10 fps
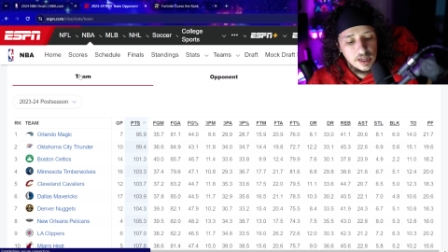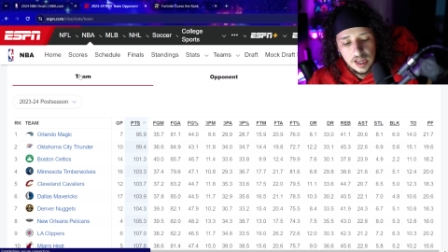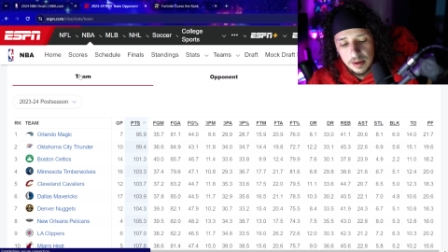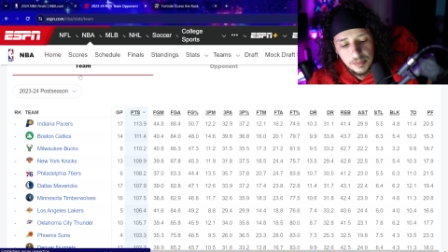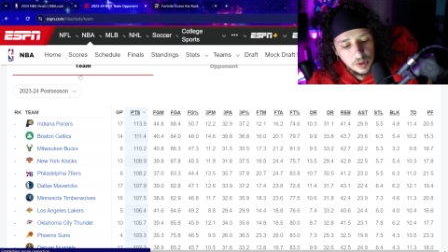
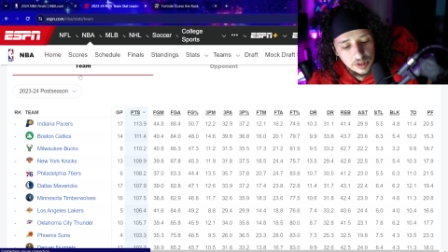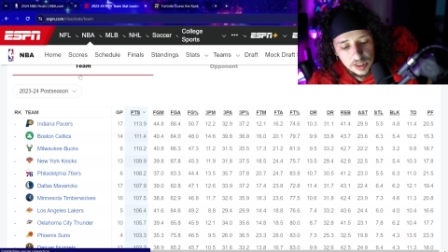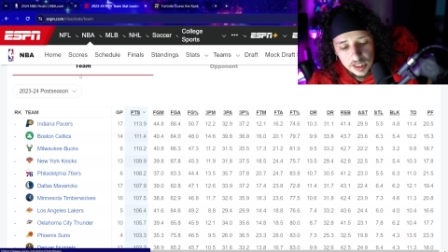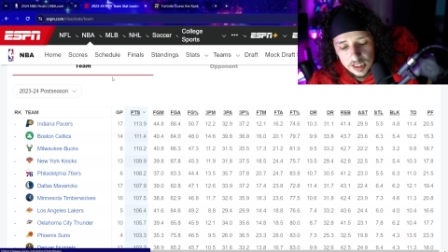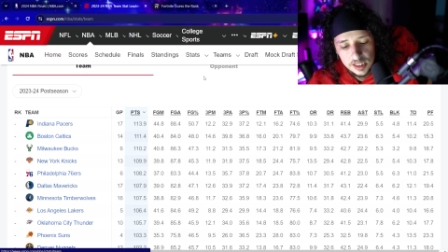in both of
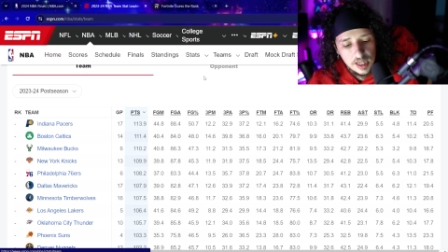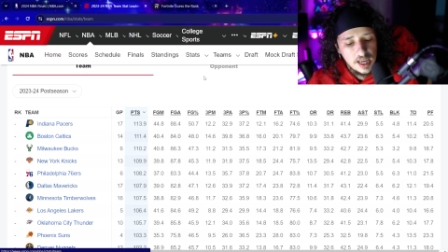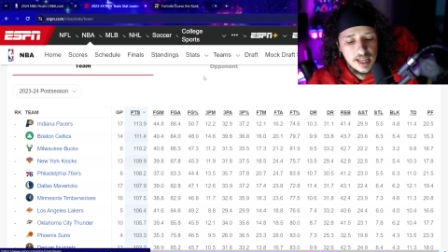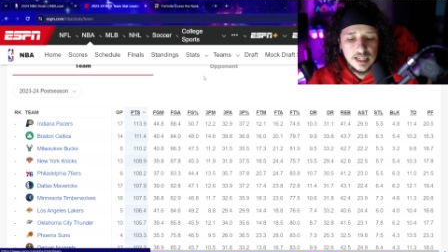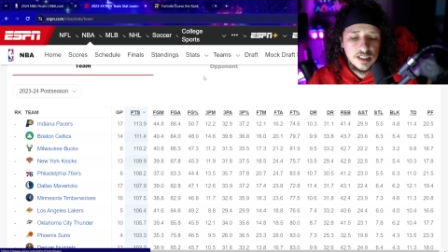these.
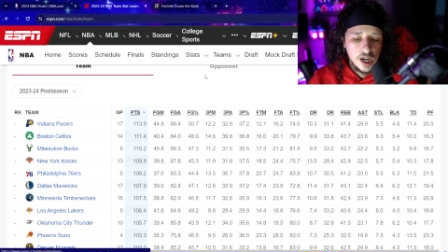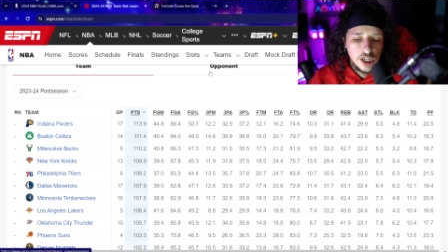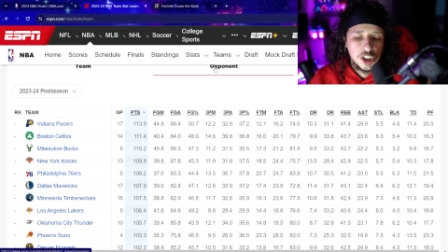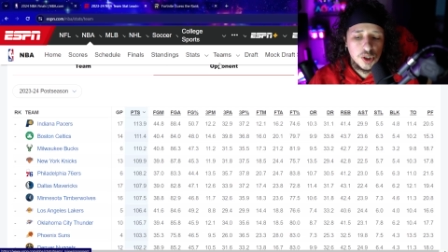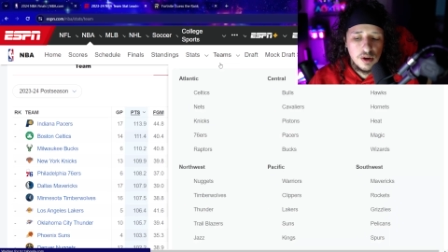And it
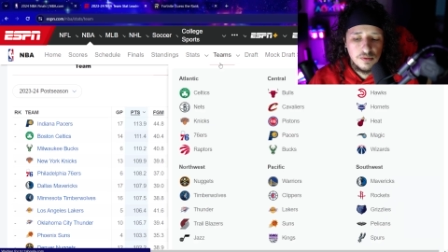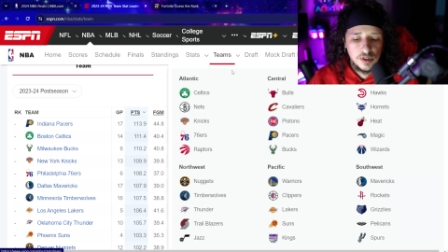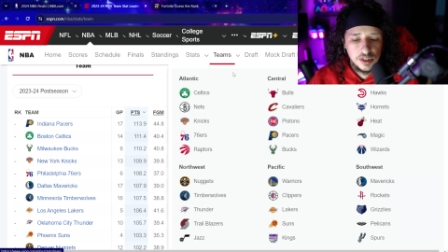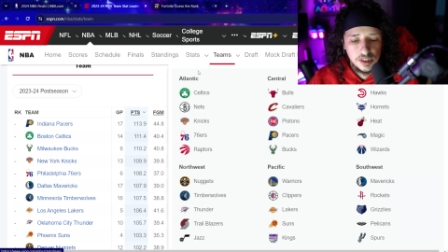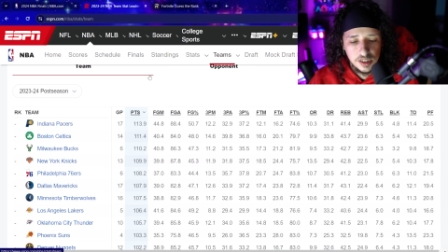does show off
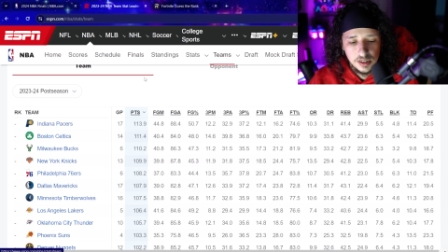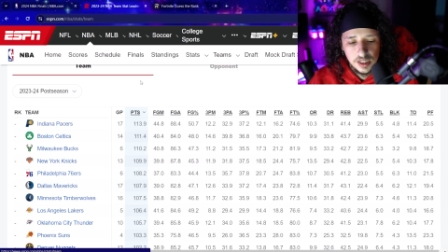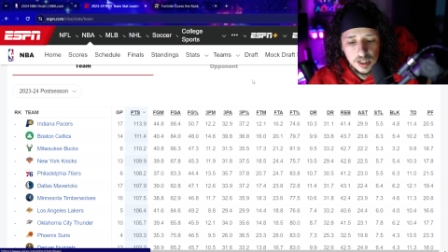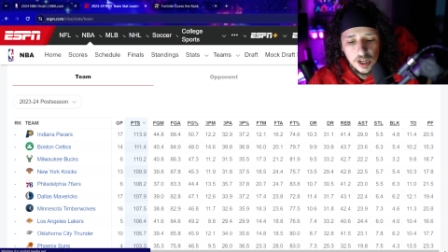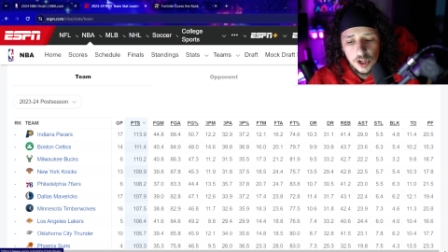versatility.